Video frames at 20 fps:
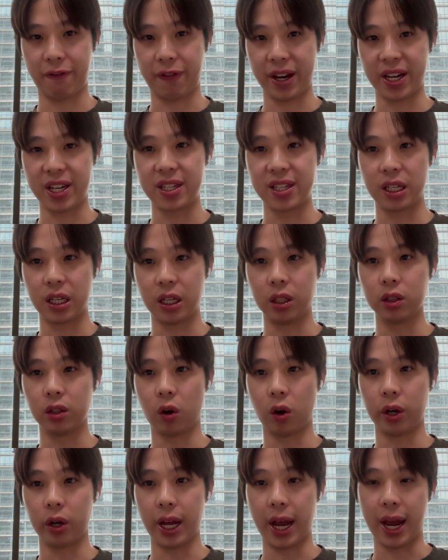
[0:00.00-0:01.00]
fixed yield
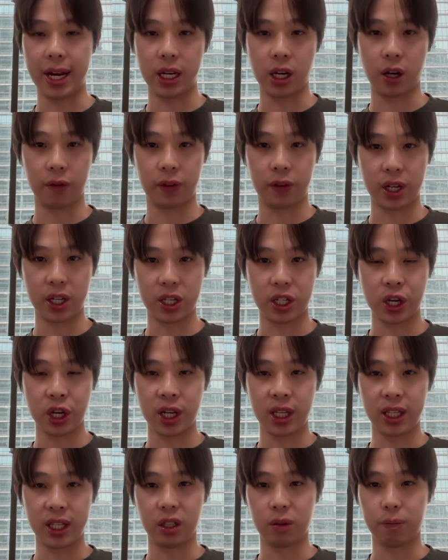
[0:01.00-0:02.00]
on any of these
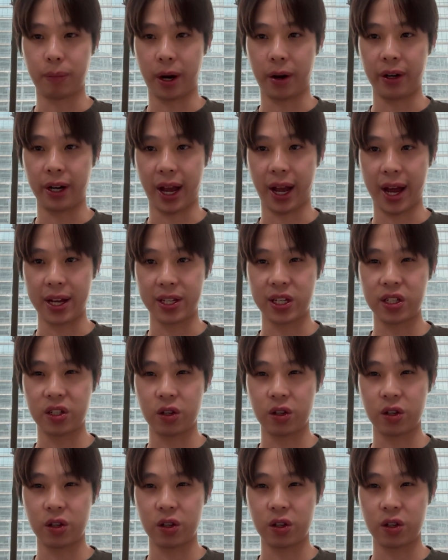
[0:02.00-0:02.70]
yield bearing assets.